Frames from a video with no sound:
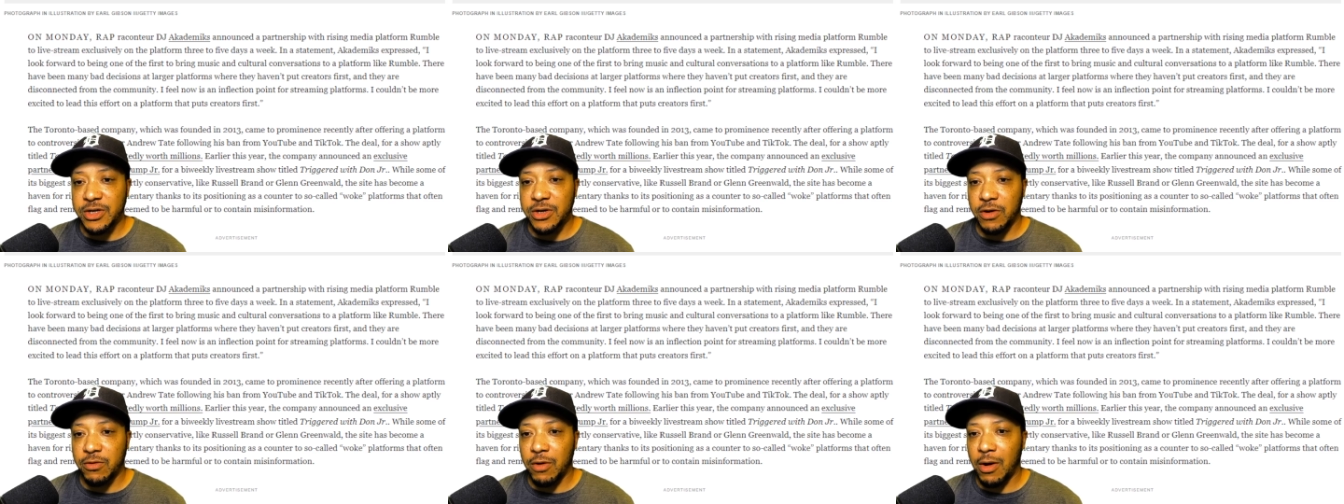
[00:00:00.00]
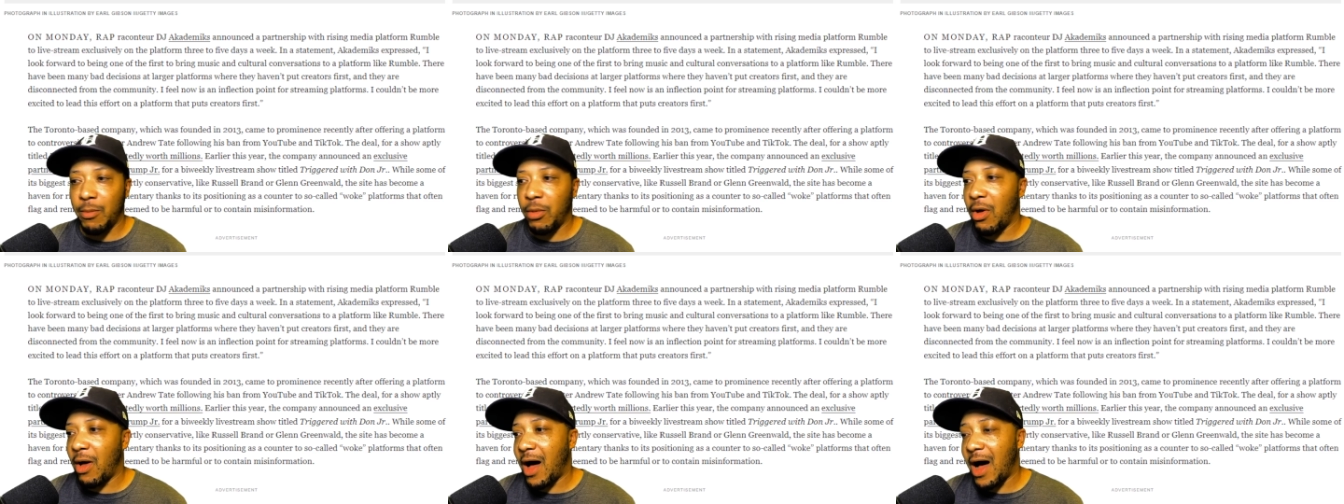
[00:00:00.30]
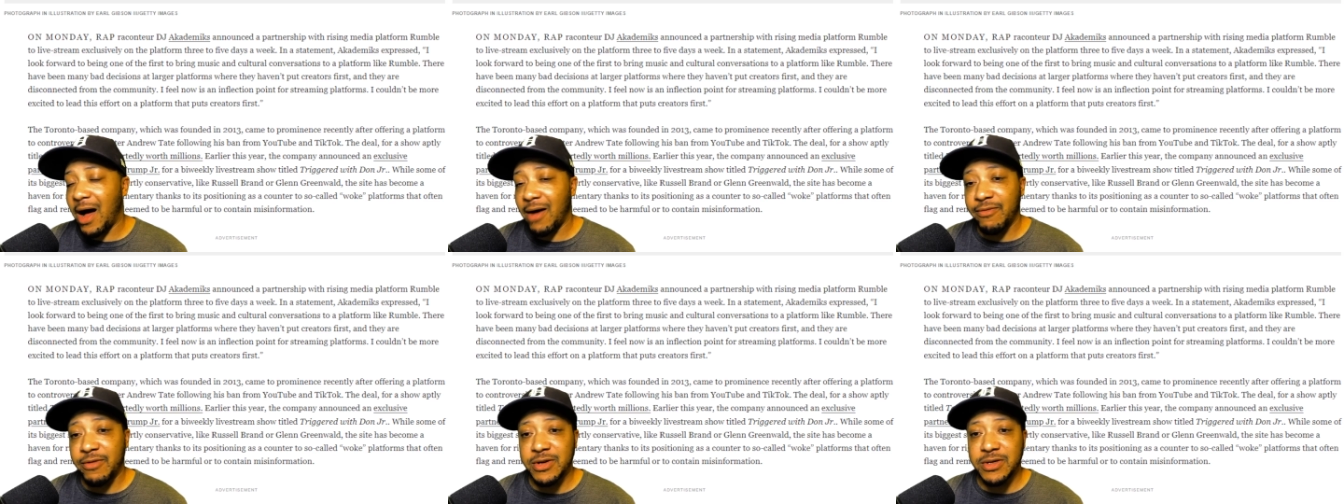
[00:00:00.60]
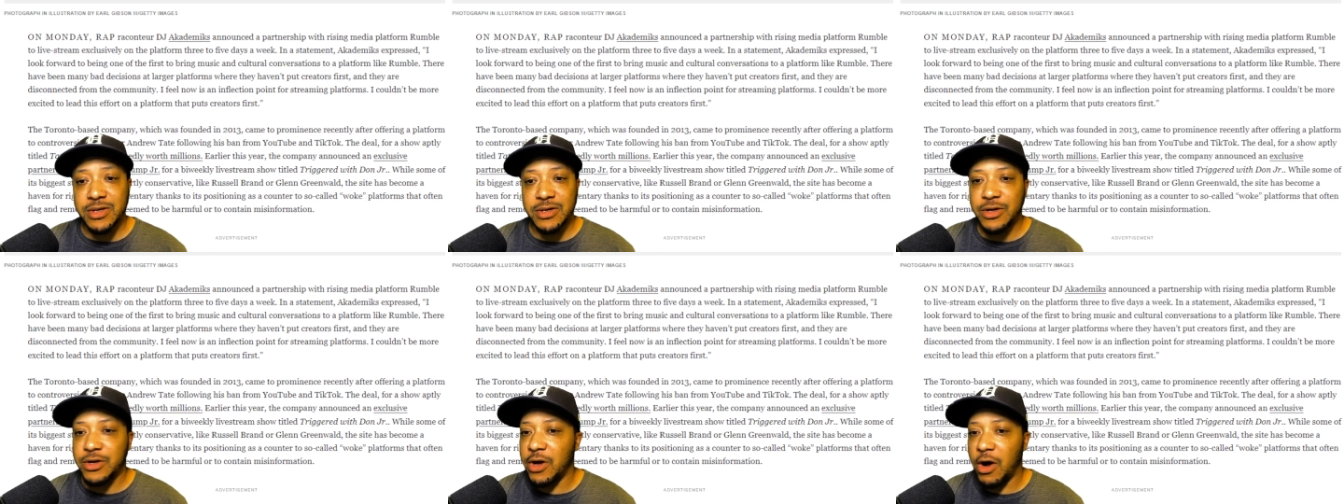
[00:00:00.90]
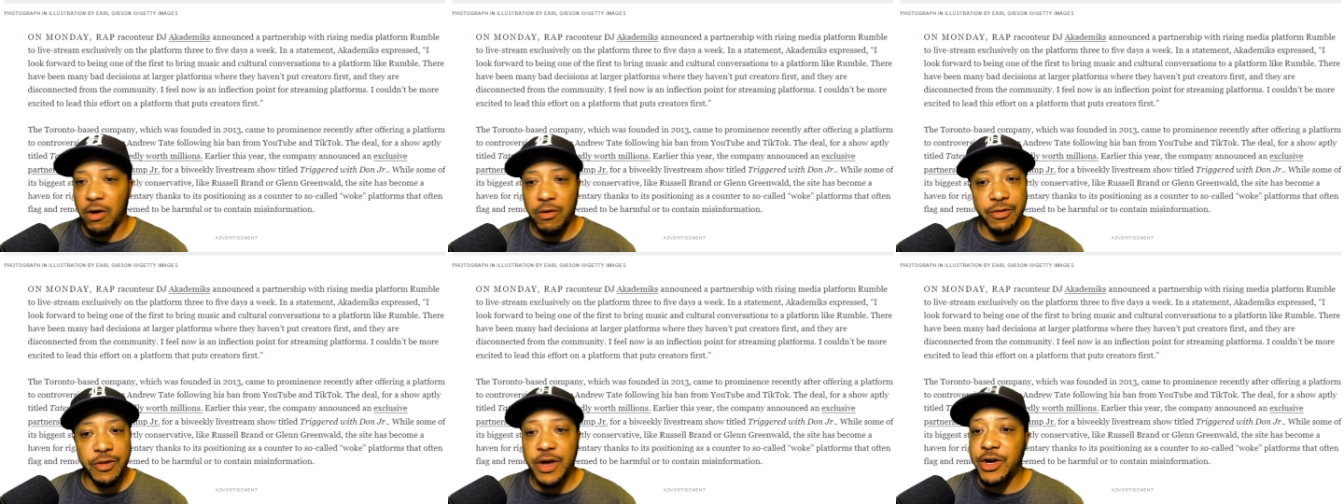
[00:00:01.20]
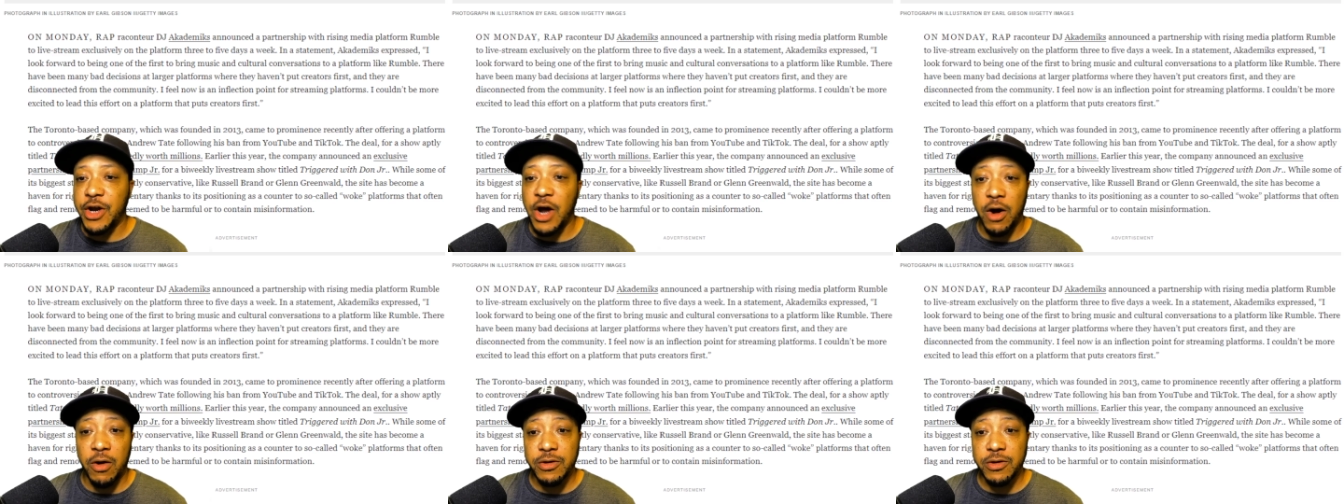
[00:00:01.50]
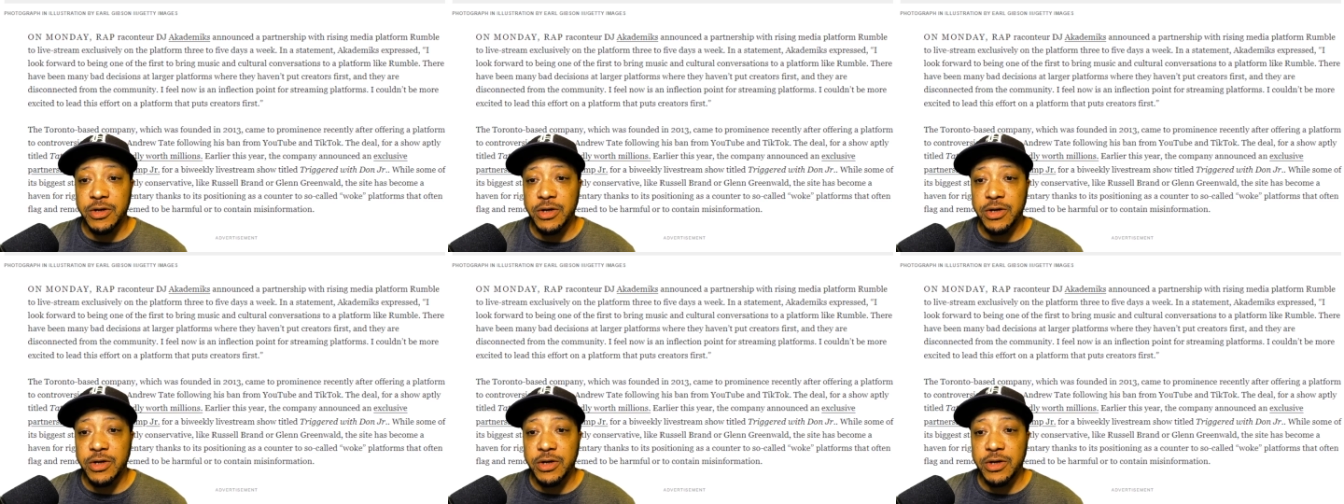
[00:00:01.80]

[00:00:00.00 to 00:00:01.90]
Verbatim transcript: on Rumble? Obviously, no, they don't.